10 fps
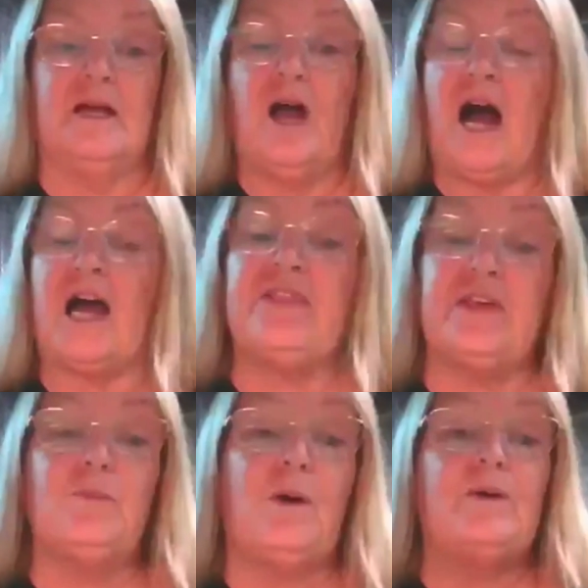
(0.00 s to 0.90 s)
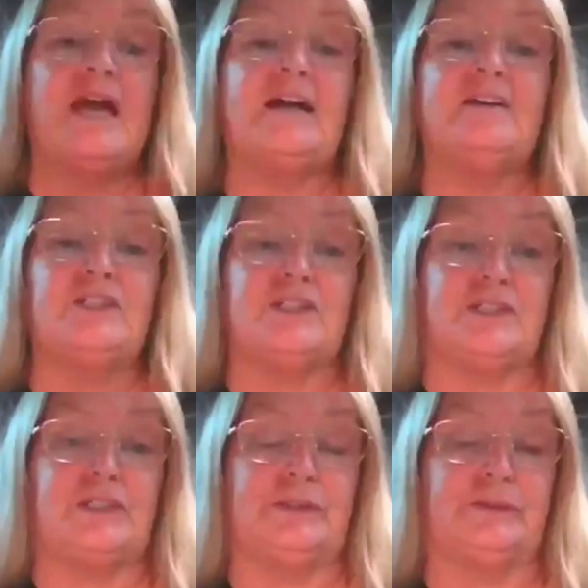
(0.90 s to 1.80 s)
I think what we have to
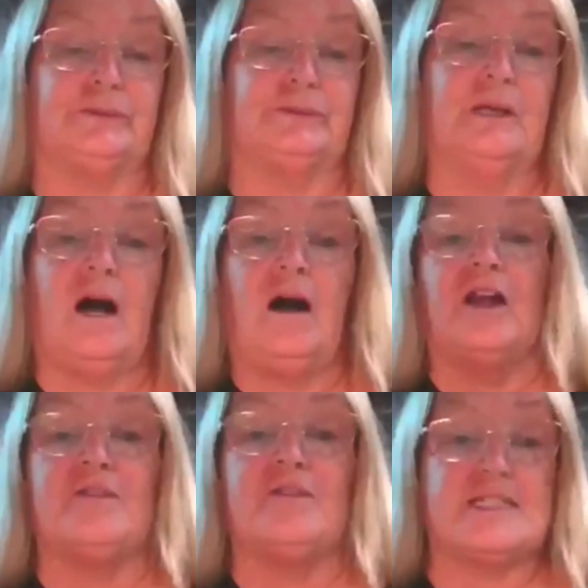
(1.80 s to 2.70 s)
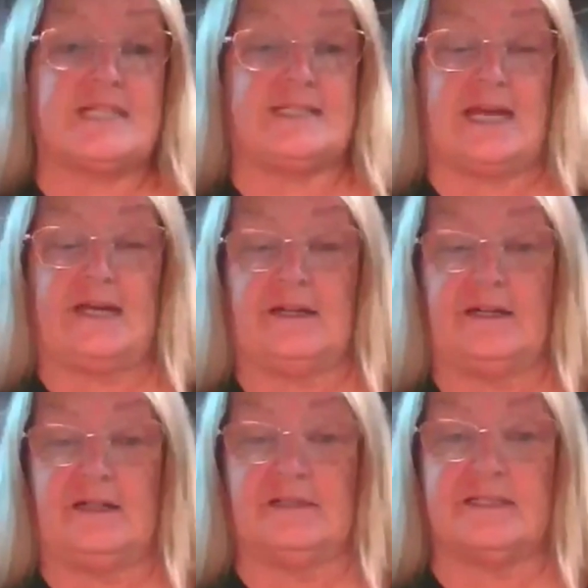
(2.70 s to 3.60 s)
do, all of us as
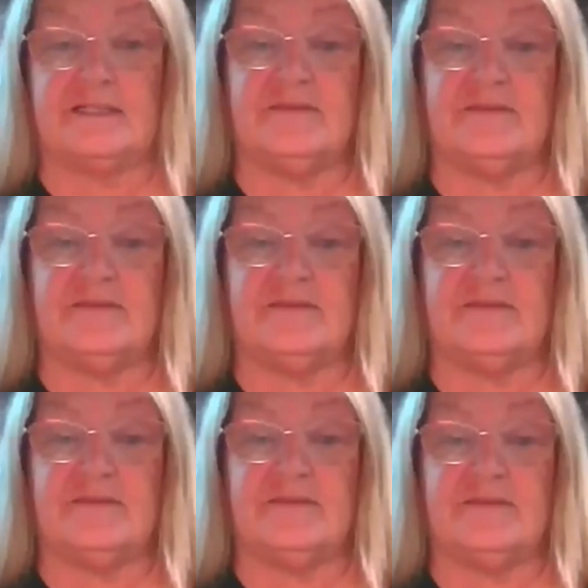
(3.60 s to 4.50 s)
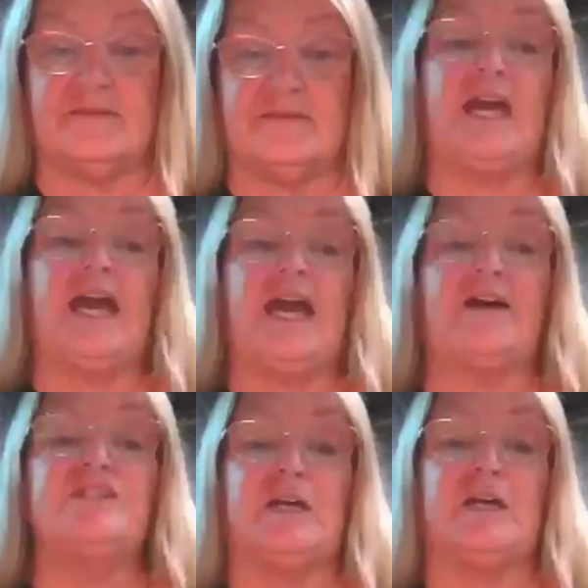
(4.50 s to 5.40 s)
adults, is we have to
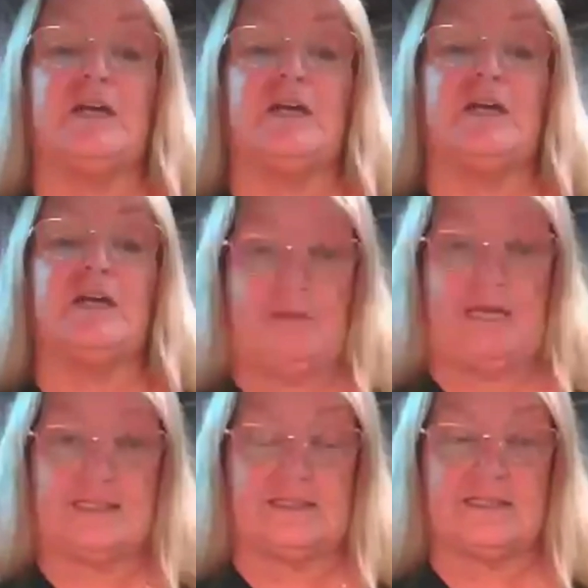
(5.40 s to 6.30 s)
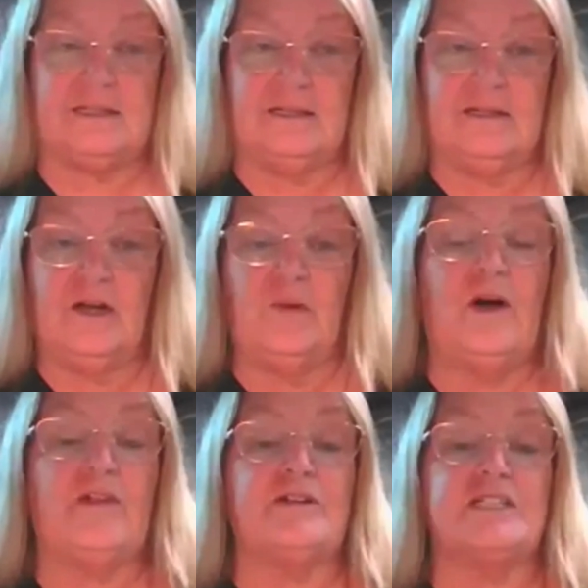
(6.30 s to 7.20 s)
get back to the basics,
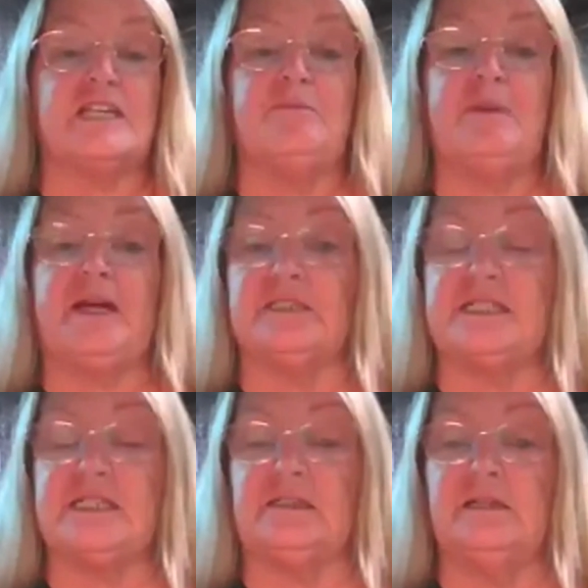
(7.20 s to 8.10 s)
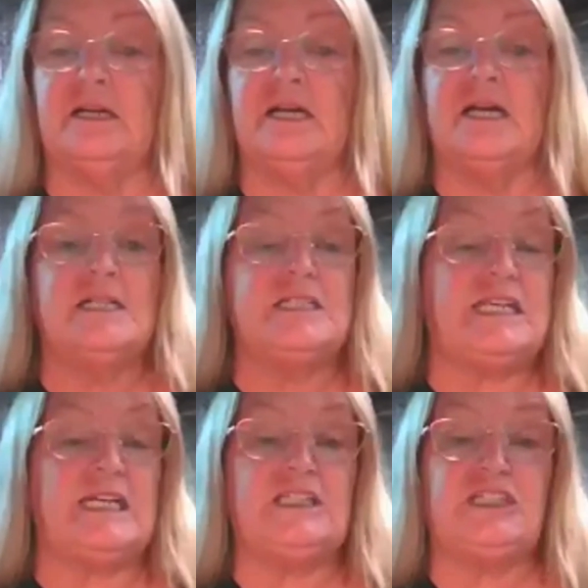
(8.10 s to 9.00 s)
whether it's in parenting,
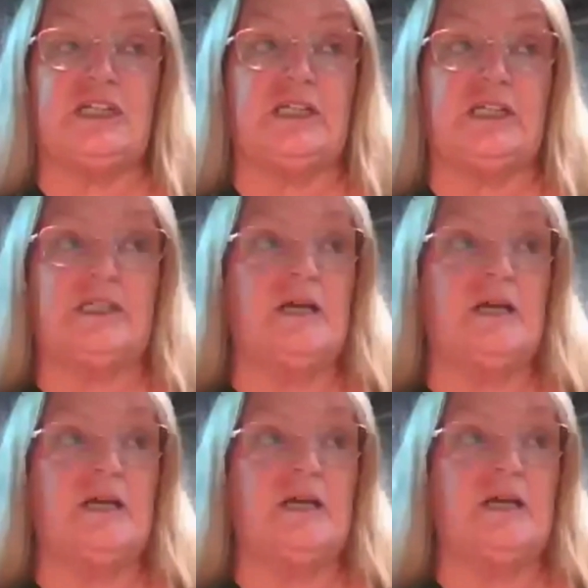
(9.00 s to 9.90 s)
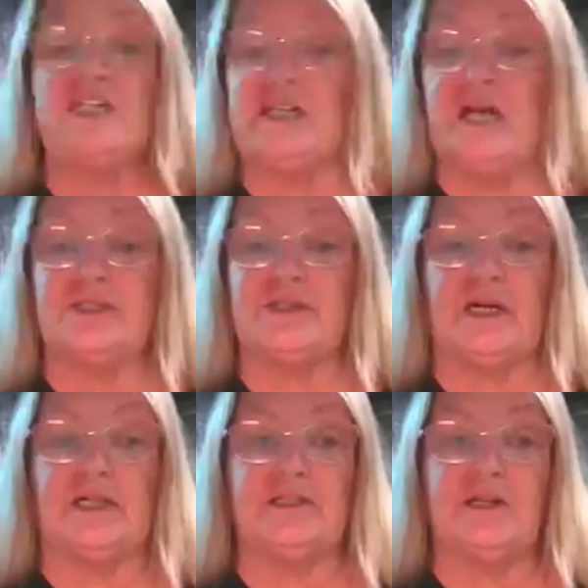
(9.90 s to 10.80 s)
teaching, reaching out
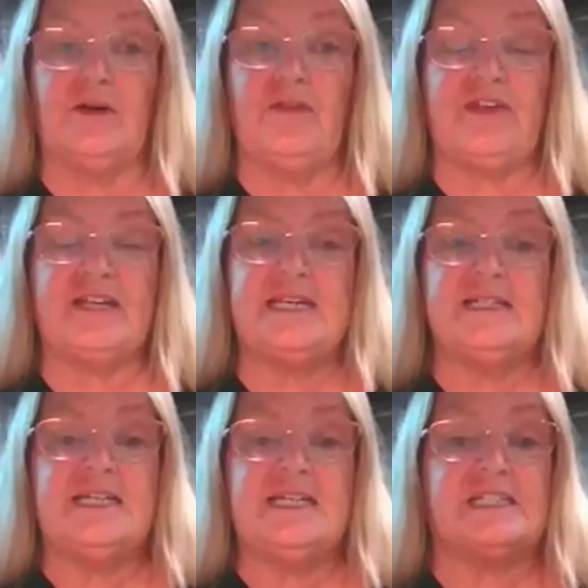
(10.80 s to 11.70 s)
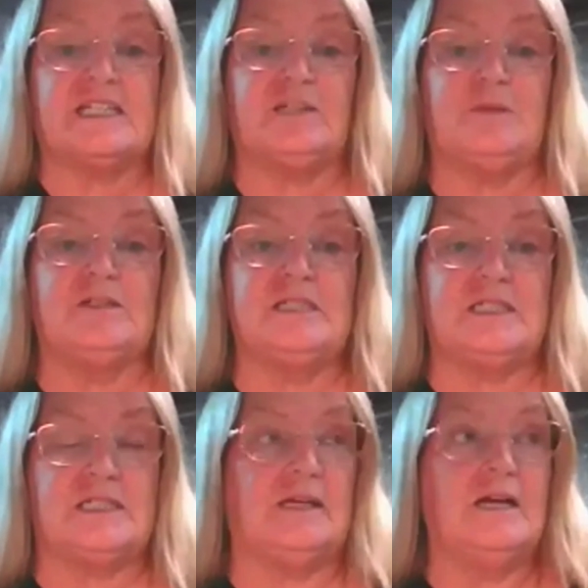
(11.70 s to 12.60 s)
to our youth. They say it takes a
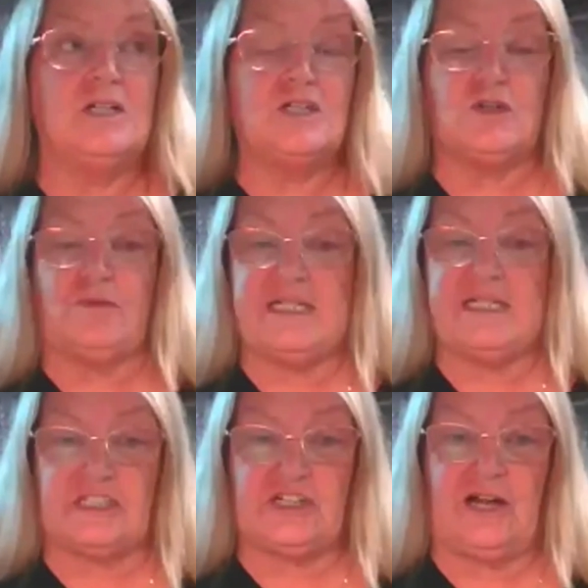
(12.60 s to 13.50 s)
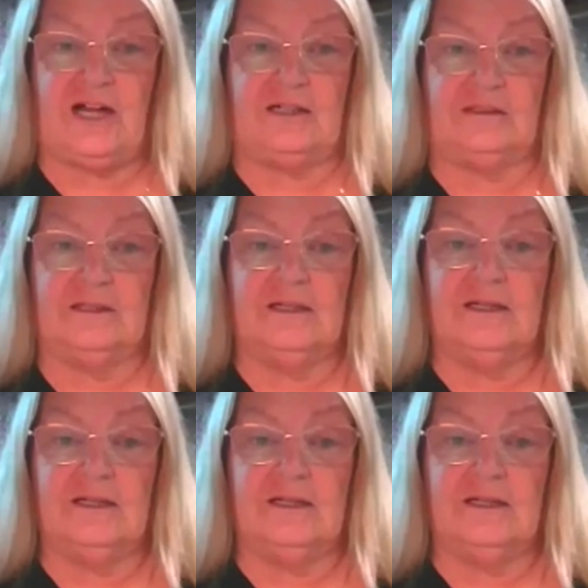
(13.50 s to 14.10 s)
community to raise a child.